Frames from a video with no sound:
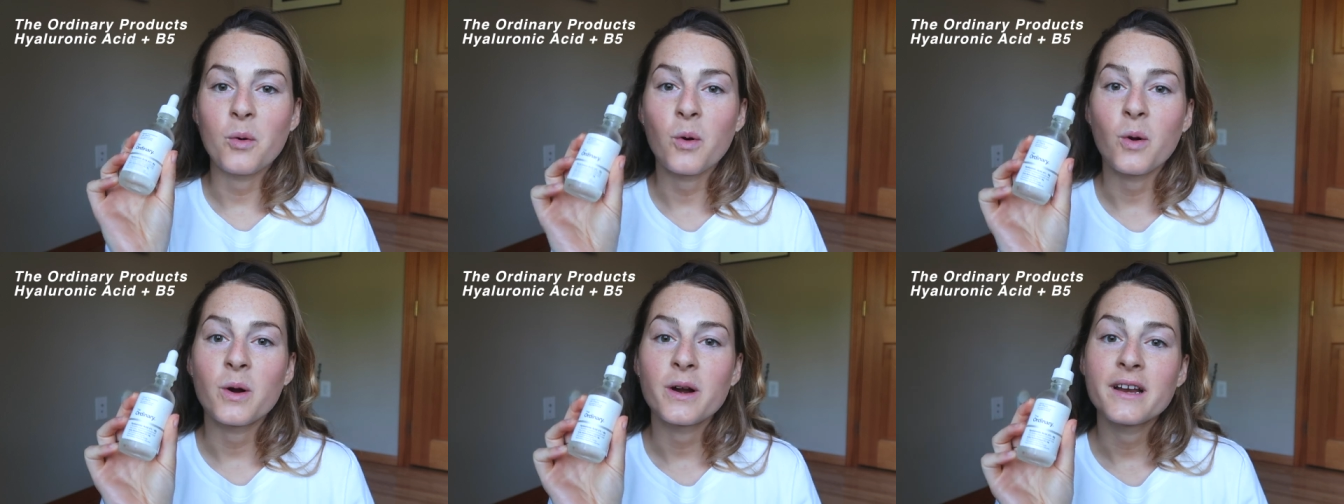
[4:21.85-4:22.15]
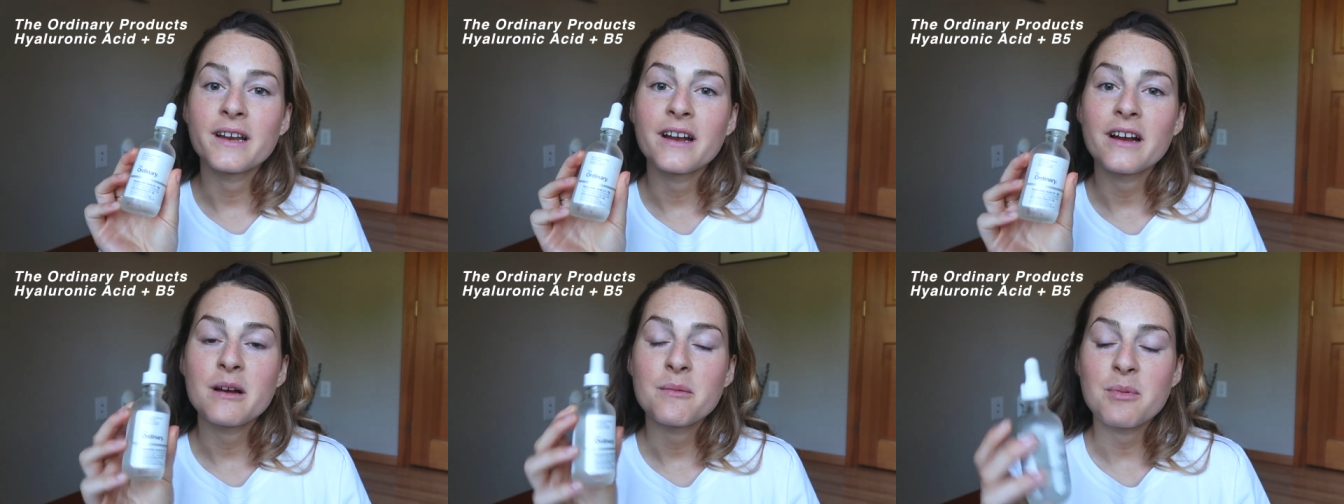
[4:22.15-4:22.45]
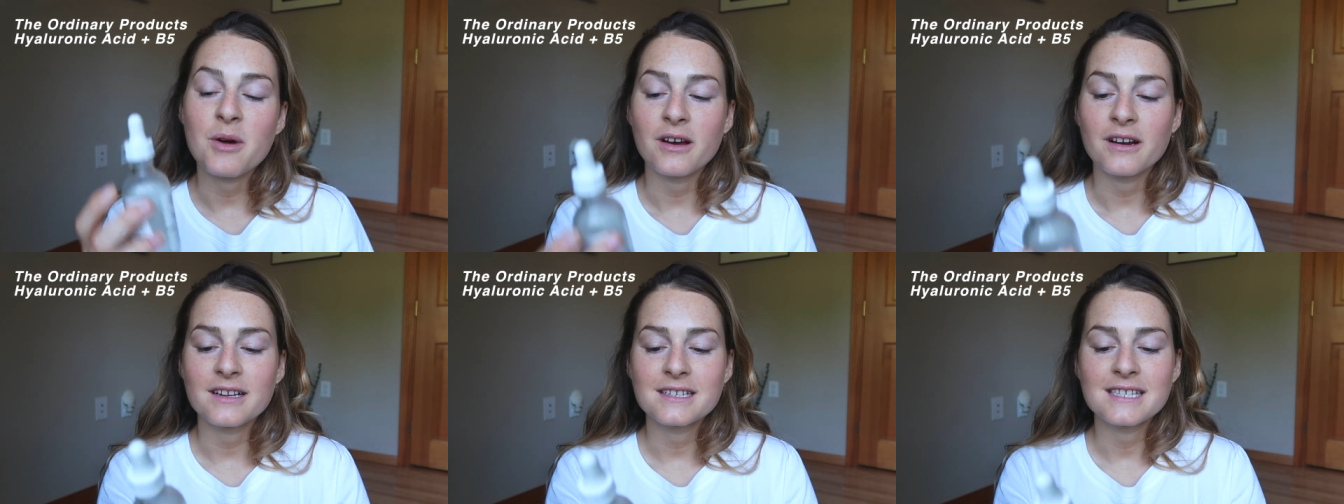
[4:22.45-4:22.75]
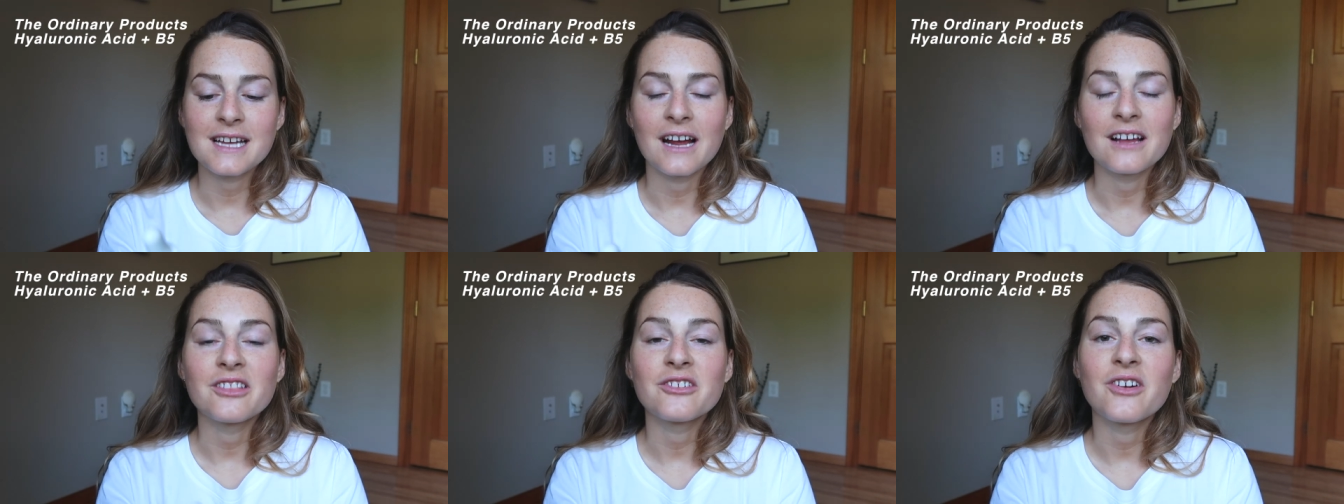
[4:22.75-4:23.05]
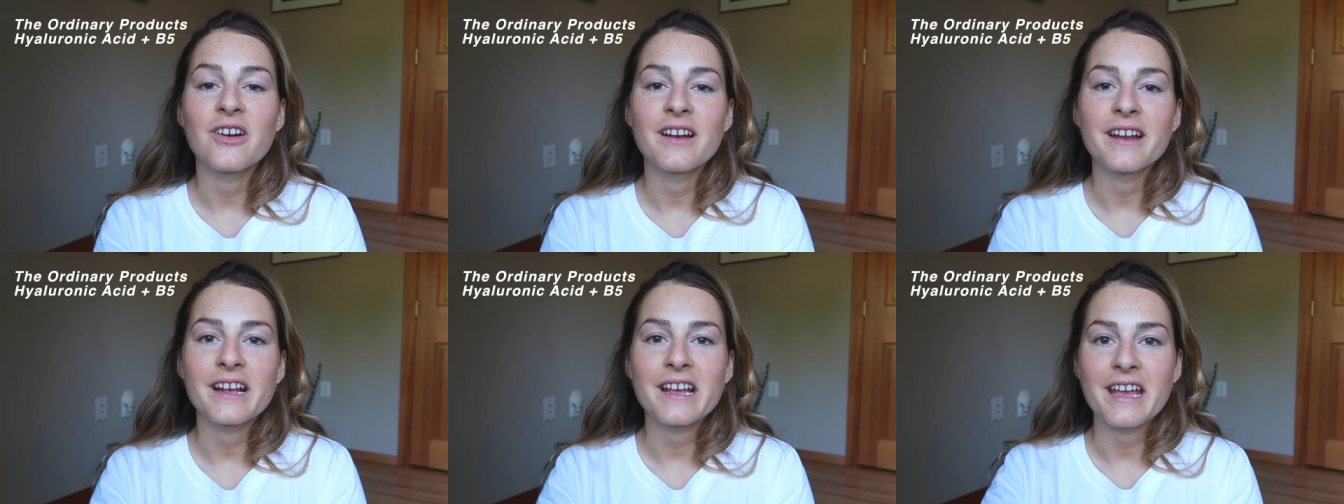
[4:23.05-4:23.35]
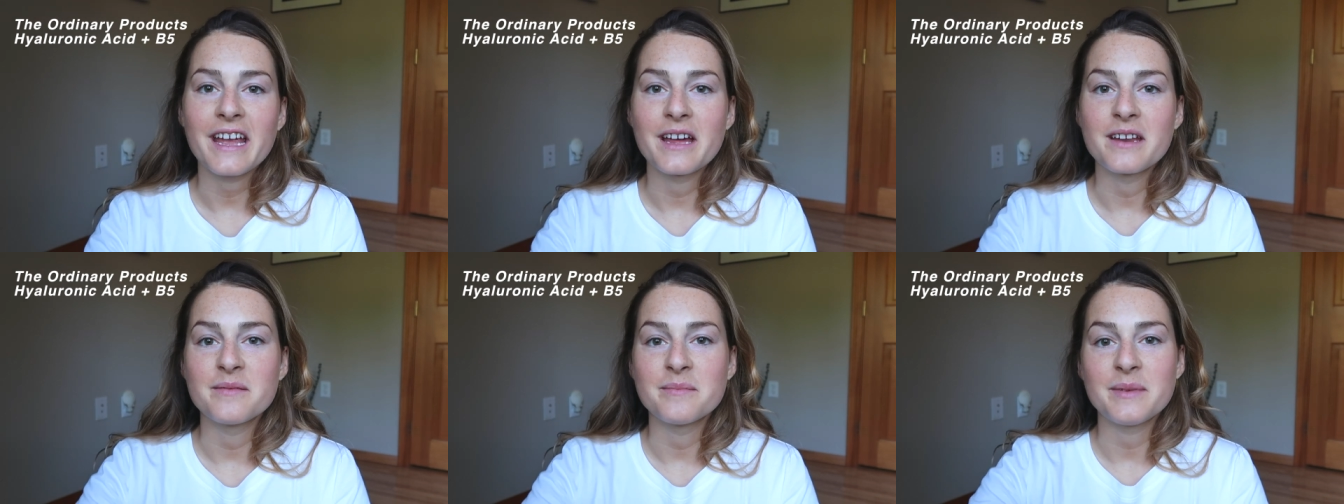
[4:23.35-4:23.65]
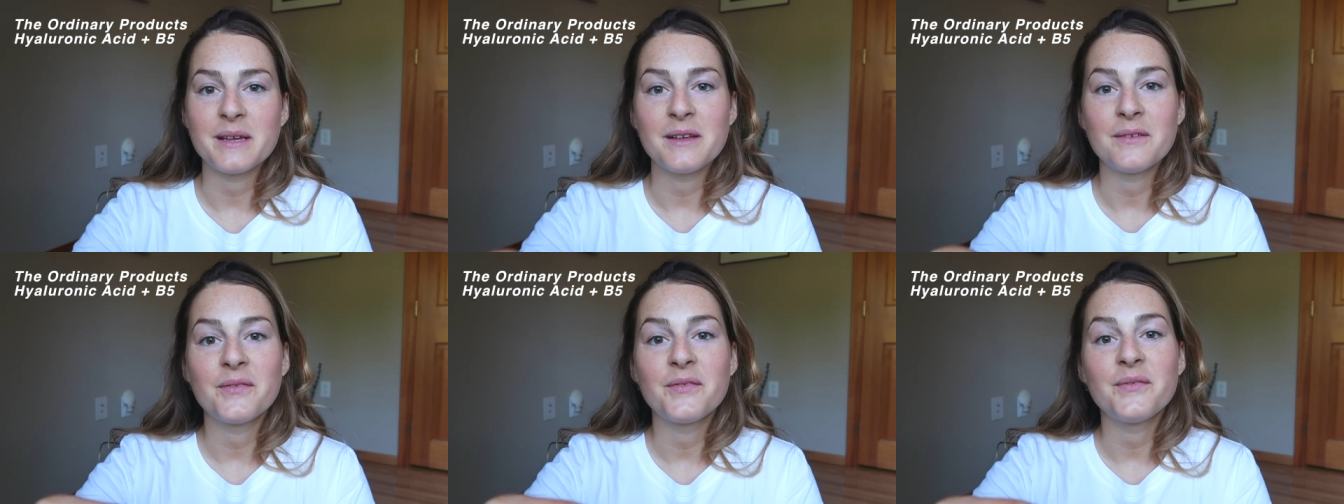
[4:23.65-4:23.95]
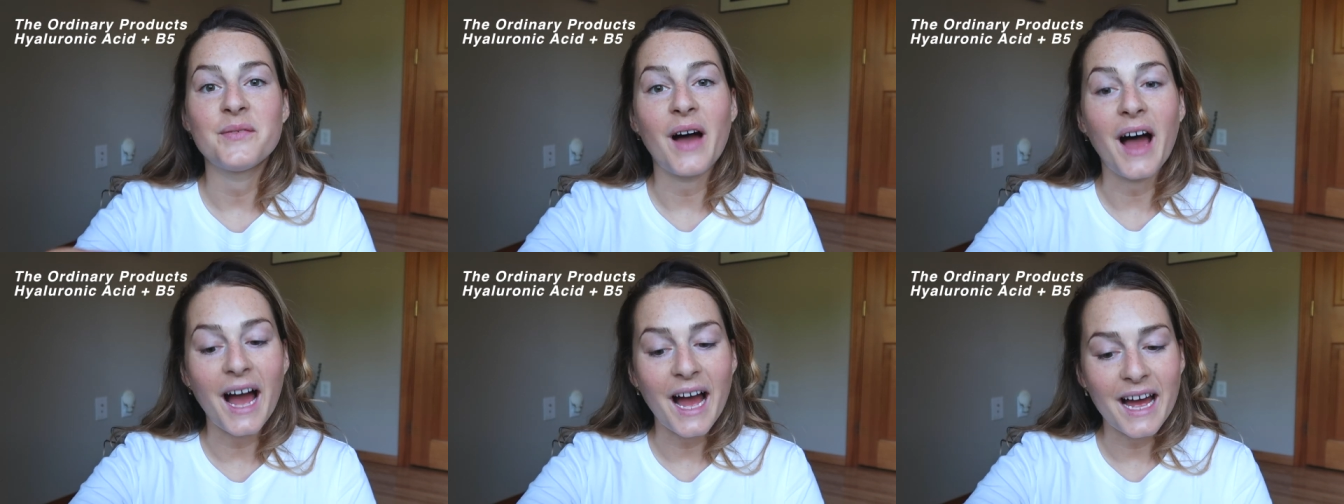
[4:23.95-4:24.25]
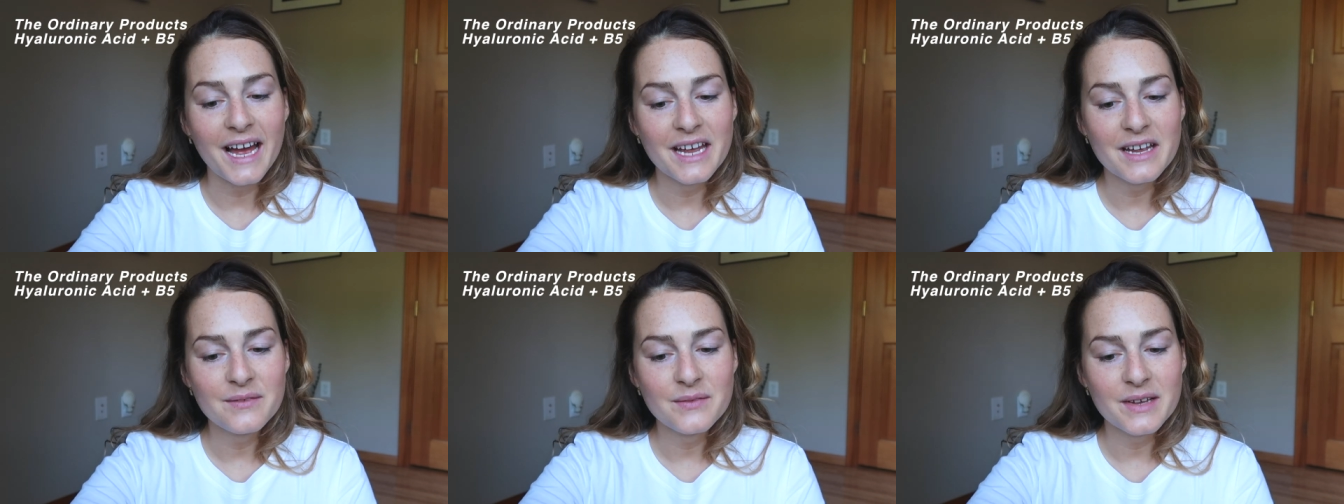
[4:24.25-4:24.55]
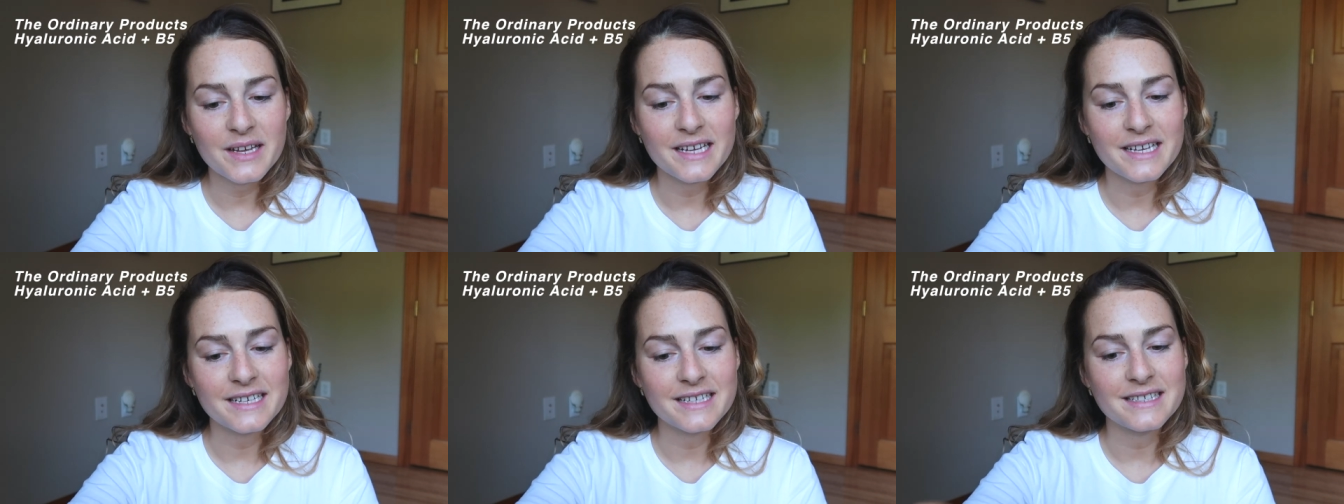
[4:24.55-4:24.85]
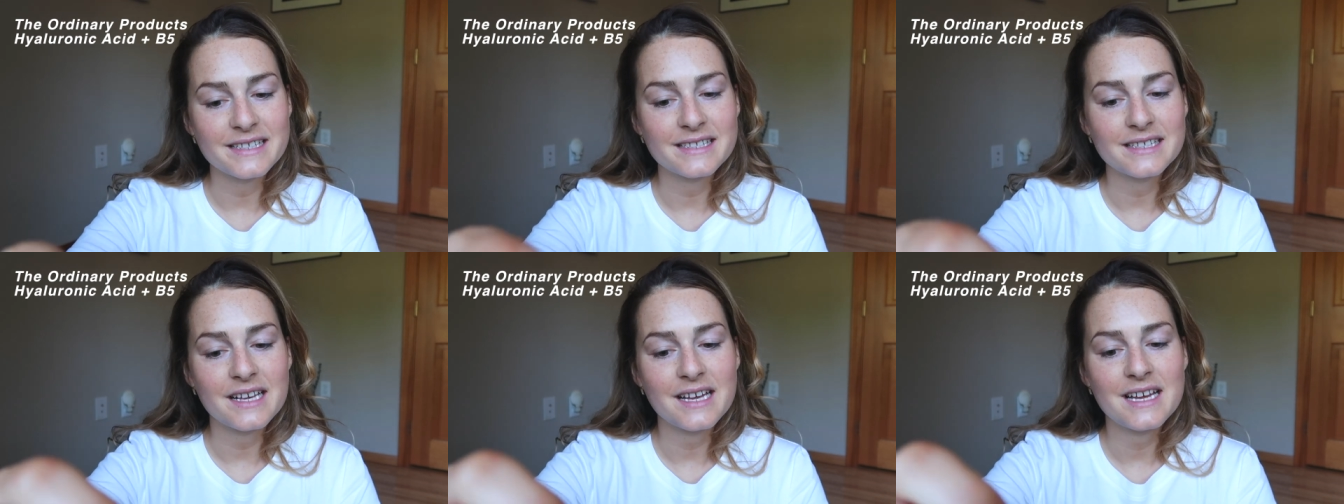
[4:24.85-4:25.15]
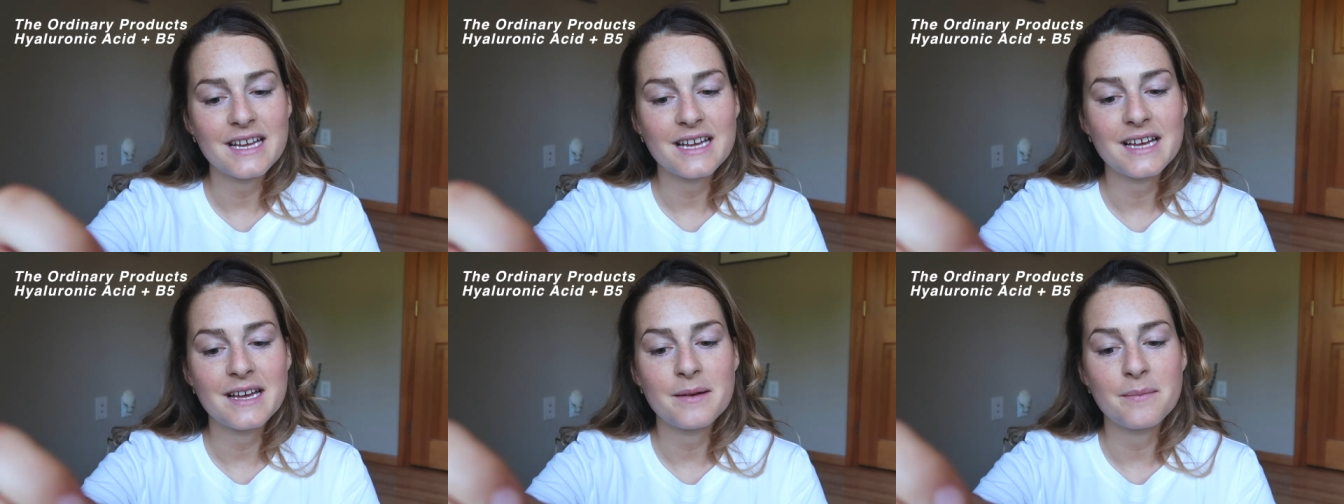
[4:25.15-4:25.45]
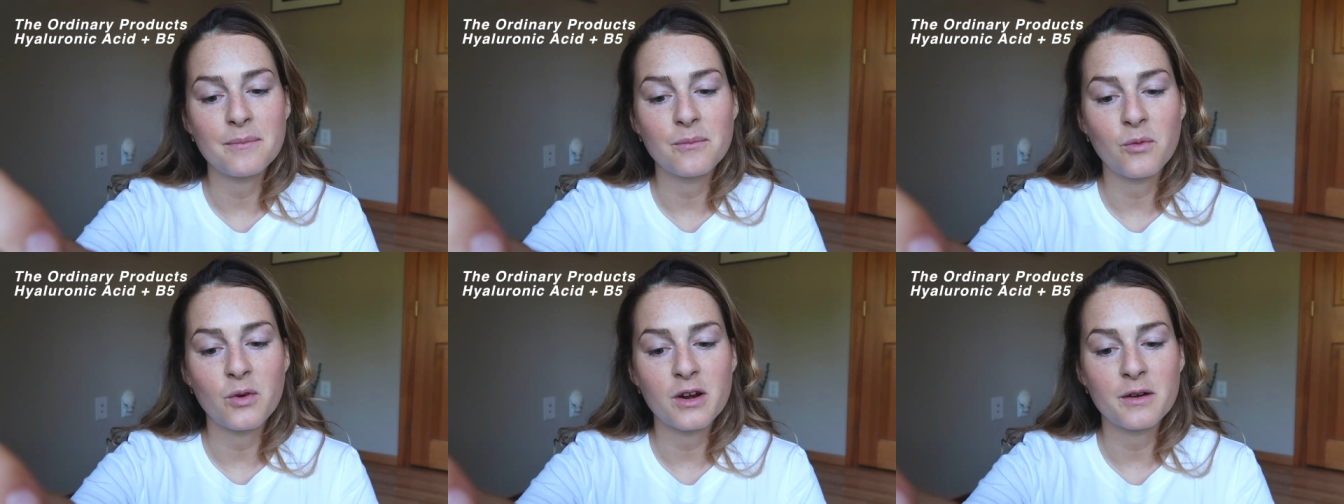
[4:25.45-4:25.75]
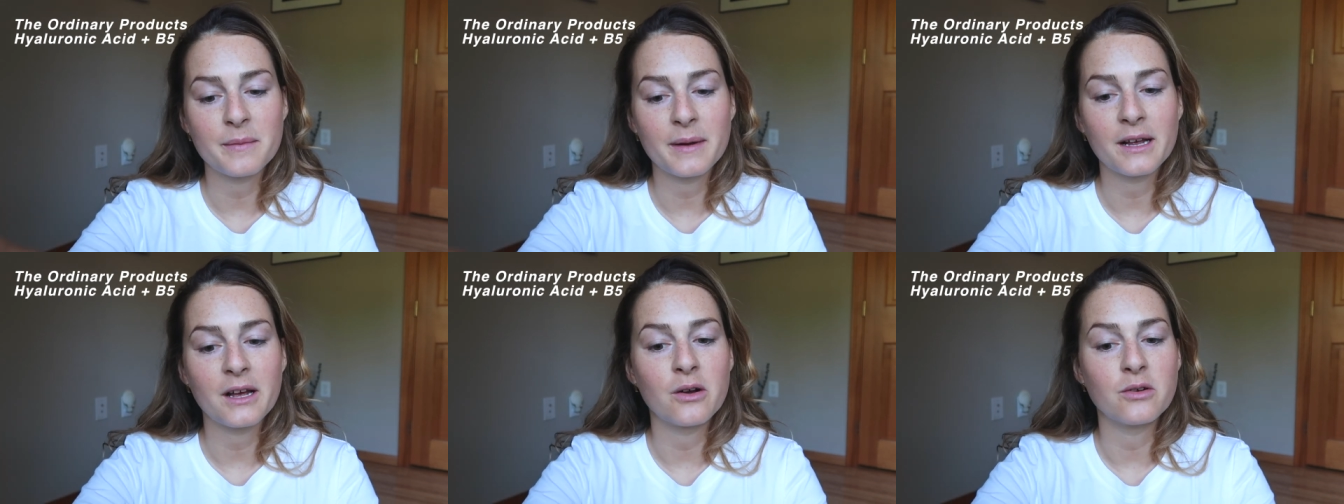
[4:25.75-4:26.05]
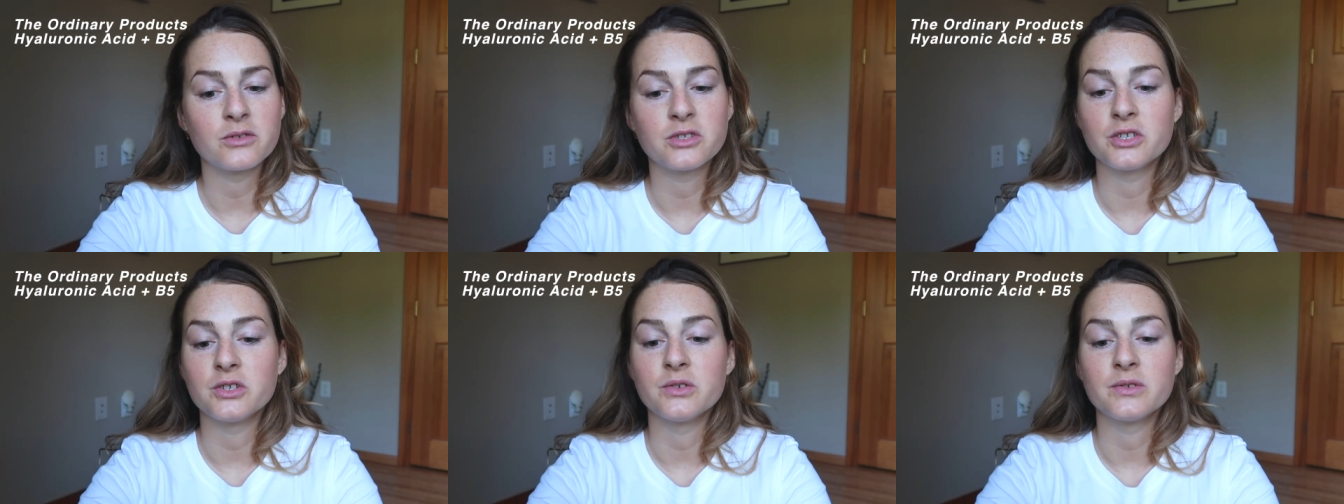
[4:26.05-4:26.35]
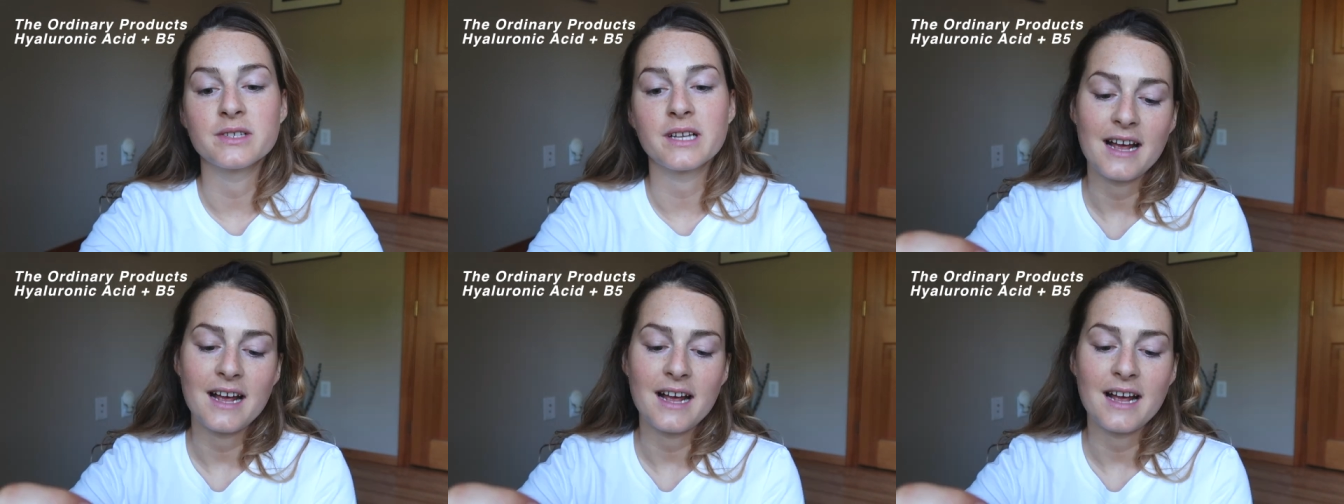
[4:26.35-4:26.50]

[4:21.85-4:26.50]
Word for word: Ordinary Products Hyaluronic and B5 is one of my go-tos.